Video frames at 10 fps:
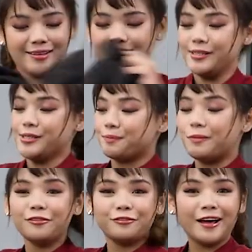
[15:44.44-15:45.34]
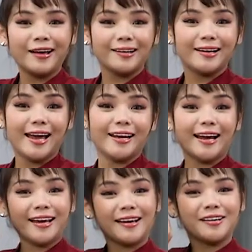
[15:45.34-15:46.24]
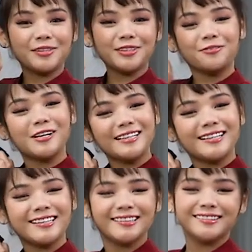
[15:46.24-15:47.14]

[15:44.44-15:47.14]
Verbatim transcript: it's perfect, and I can go to work.